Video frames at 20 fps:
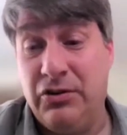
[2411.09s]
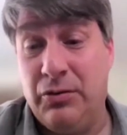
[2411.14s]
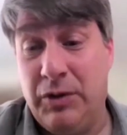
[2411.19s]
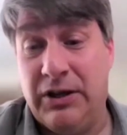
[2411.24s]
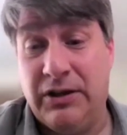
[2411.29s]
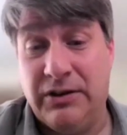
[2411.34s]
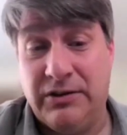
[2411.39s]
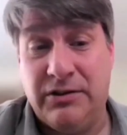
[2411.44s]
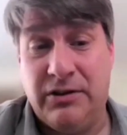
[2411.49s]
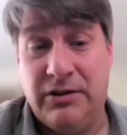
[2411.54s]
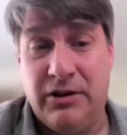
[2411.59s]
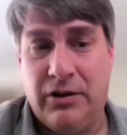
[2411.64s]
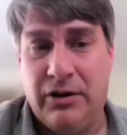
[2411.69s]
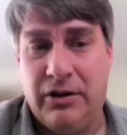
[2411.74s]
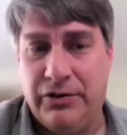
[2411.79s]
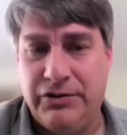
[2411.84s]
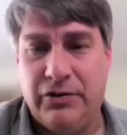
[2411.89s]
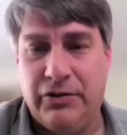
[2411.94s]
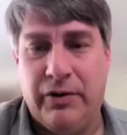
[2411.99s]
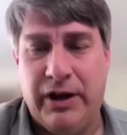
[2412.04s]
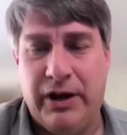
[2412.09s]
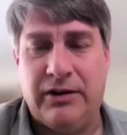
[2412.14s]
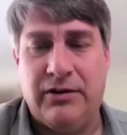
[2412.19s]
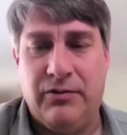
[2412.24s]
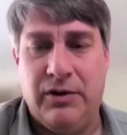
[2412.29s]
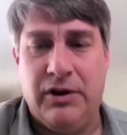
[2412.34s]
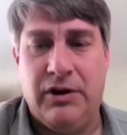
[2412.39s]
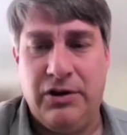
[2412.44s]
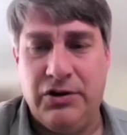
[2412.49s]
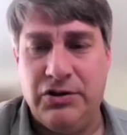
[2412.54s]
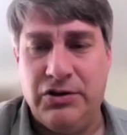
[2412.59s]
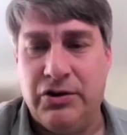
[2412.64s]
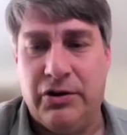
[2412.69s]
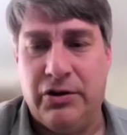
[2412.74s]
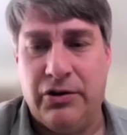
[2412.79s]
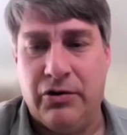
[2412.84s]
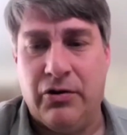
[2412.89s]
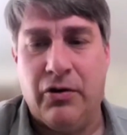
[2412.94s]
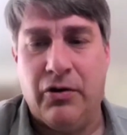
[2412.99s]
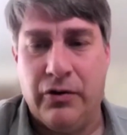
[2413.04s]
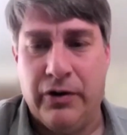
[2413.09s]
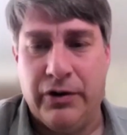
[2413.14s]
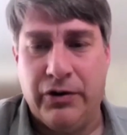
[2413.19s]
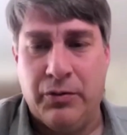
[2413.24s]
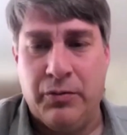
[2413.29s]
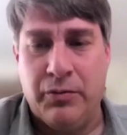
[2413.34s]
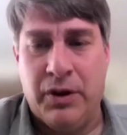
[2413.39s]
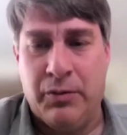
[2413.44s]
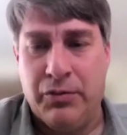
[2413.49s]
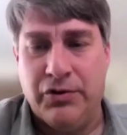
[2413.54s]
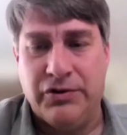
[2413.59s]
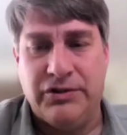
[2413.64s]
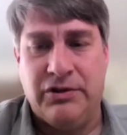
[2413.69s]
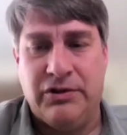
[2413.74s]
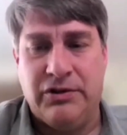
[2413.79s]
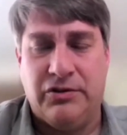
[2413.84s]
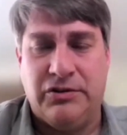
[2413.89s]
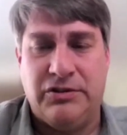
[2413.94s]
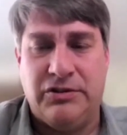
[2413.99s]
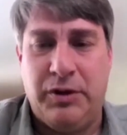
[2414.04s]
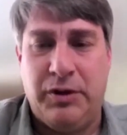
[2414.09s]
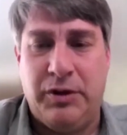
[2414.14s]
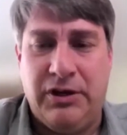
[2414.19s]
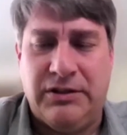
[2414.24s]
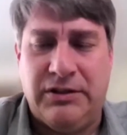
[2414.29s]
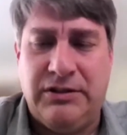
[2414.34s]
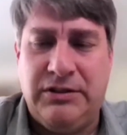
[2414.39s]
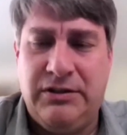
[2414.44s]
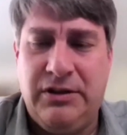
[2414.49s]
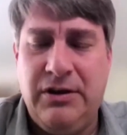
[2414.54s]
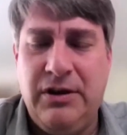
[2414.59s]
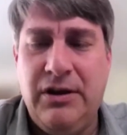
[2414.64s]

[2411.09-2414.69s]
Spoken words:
because they'll also activate each other or other members in the space.